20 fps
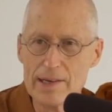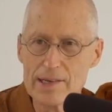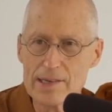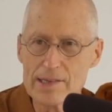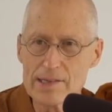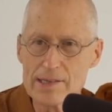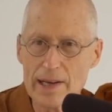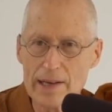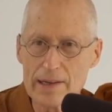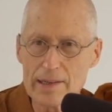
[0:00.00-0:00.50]

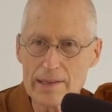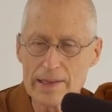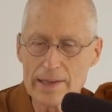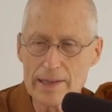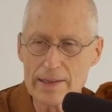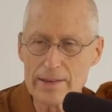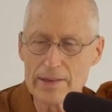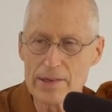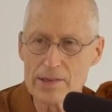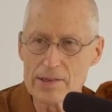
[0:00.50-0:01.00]

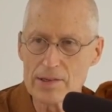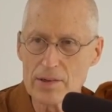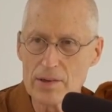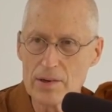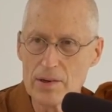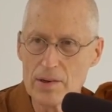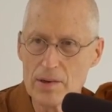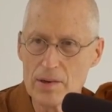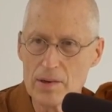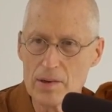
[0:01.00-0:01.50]
settling there's
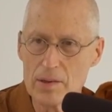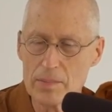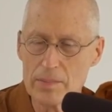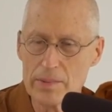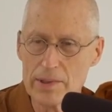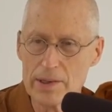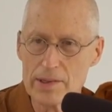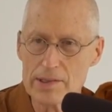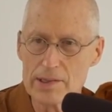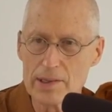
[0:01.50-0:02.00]
calm
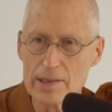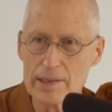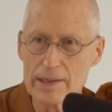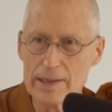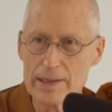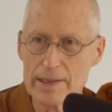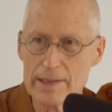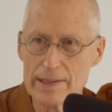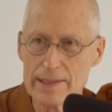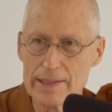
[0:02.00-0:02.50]
there's
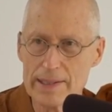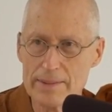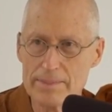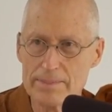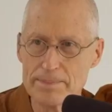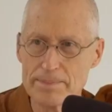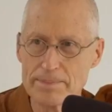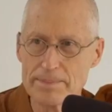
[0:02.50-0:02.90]
clarity